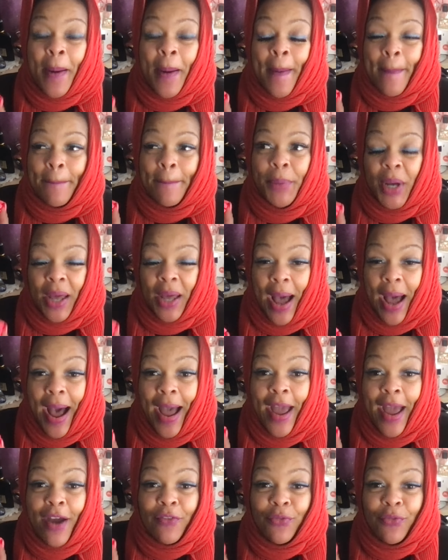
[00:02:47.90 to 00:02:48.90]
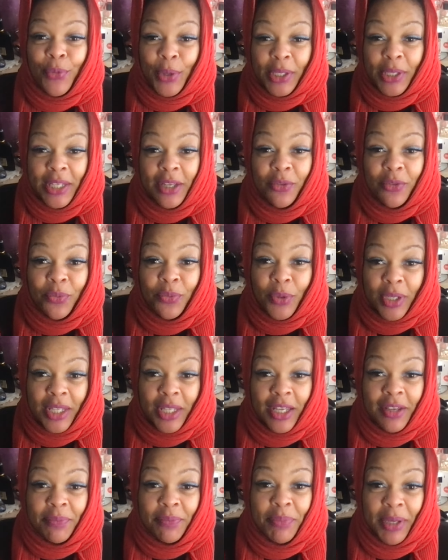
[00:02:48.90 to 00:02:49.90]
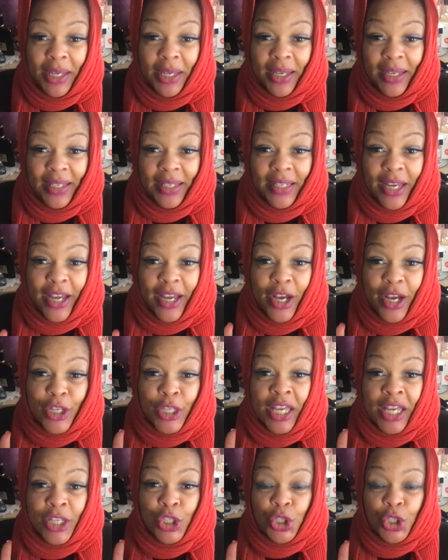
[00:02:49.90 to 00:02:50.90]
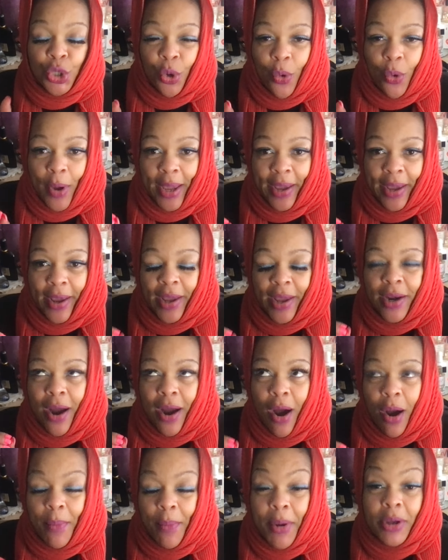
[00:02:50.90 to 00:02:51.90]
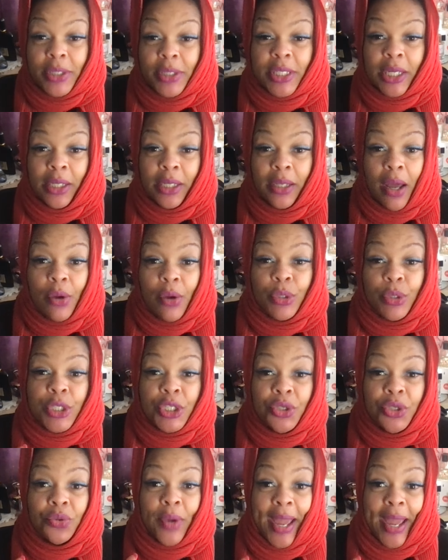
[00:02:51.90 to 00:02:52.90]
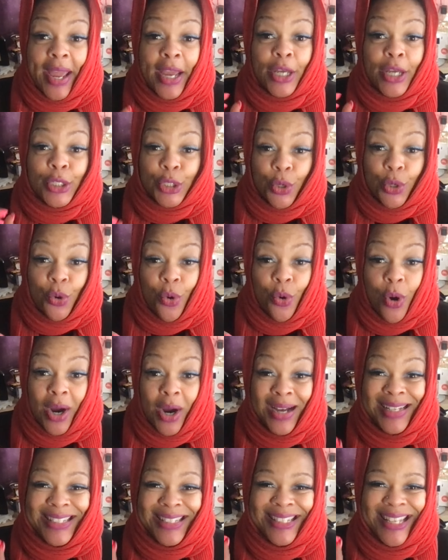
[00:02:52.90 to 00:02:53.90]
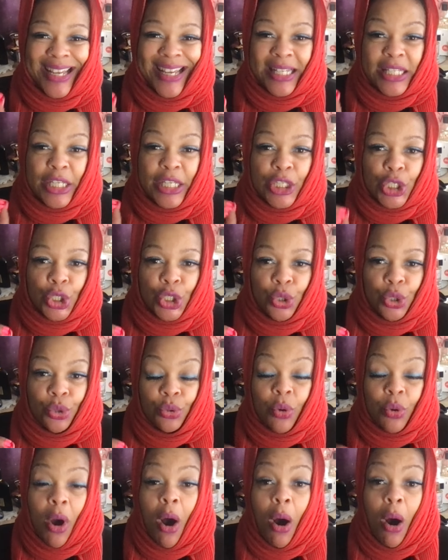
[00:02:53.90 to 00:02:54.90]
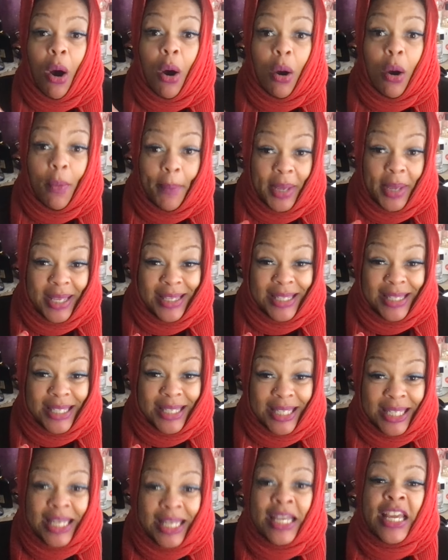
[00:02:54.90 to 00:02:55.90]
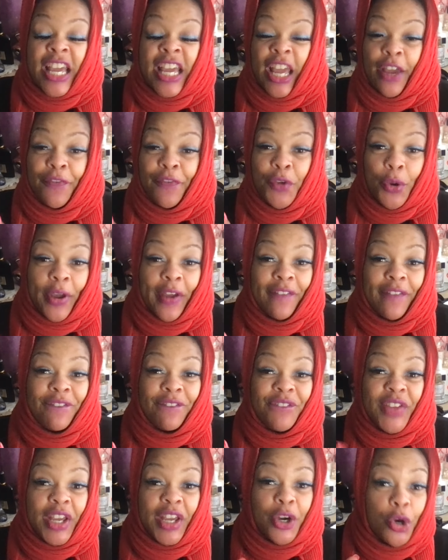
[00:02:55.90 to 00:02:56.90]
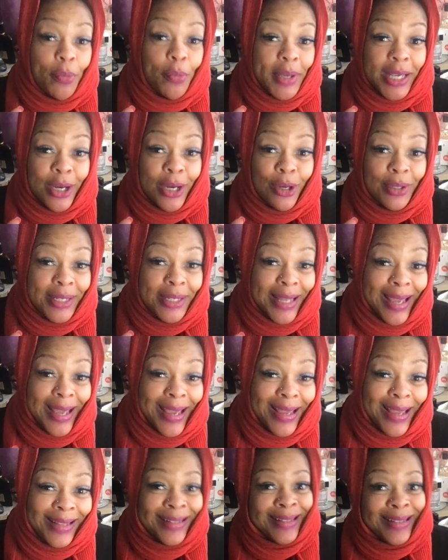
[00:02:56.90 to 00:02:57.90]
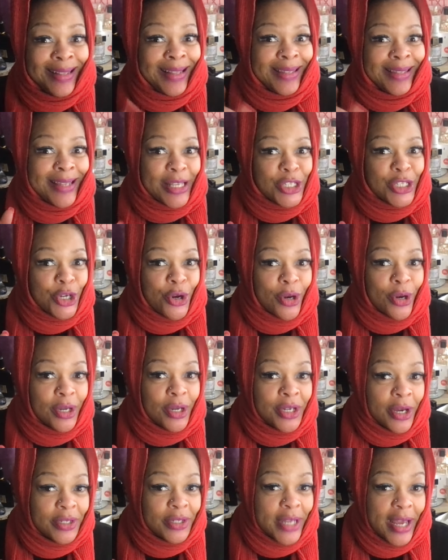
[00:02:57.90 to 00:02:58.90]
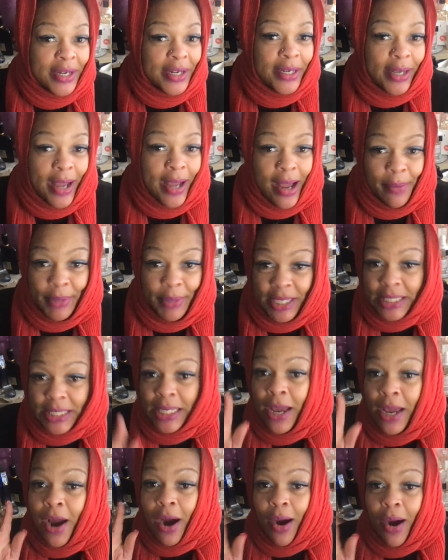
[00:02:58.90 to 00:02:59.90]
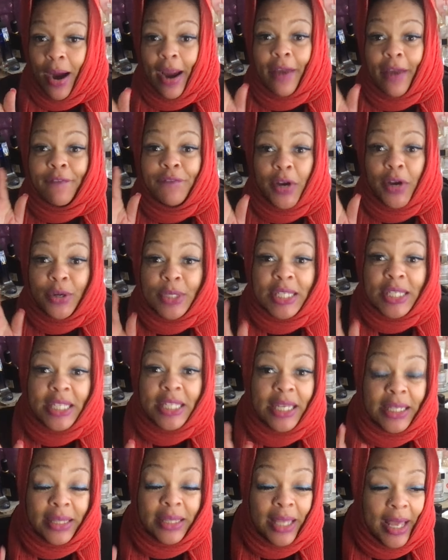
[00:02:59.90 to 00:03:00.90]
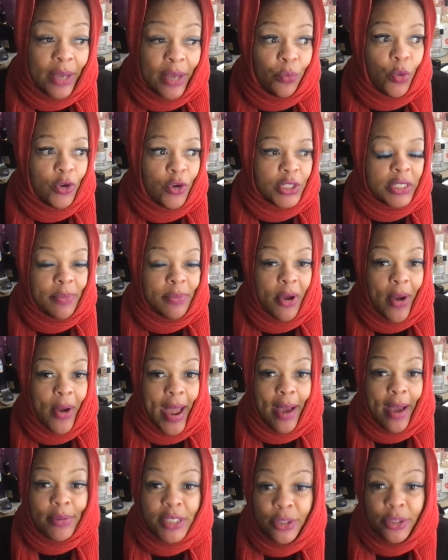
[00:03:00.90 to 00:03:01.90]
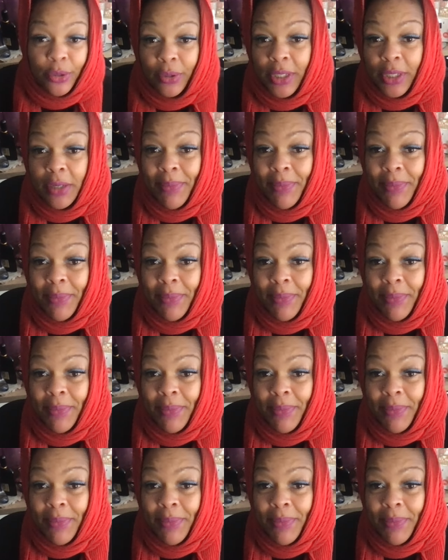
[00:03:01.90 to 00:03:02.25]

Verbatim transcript: but i have really really been uh, enjoying and almost close to and or addicted to almonds if you can feel me on that let your girl know down in the comments all right first scent that will smell absolutely